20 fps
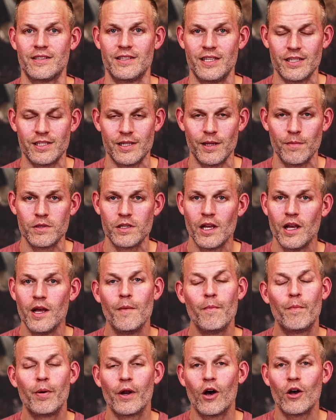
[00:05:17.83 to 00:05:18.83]
systems,
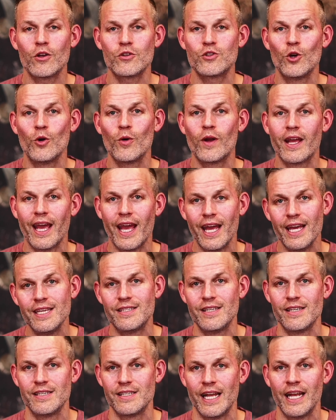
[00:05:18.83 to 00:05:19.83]
but also
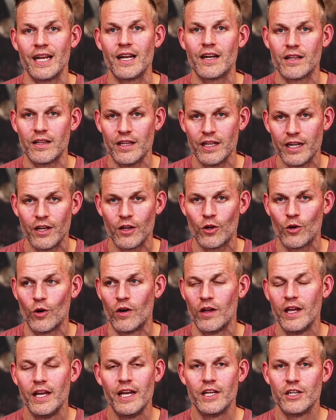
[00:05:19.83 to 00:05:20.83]
cases and
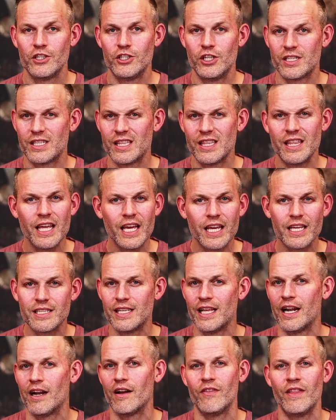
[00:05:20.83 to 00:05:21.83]
clinical just things
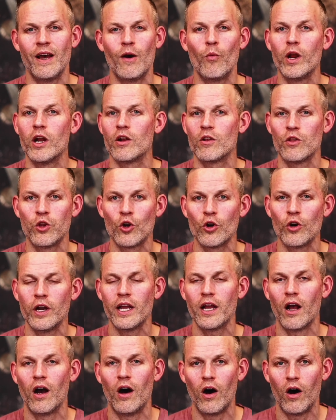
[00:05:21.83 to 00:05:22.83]
that we are
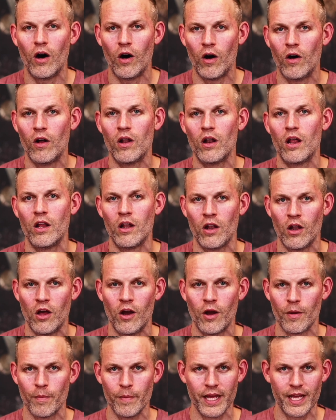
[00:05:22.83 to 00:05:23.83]
learning all
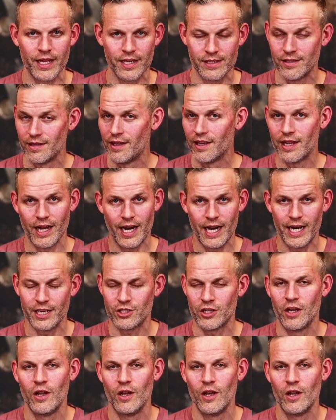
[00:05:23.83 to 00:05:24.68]
along, because gosh,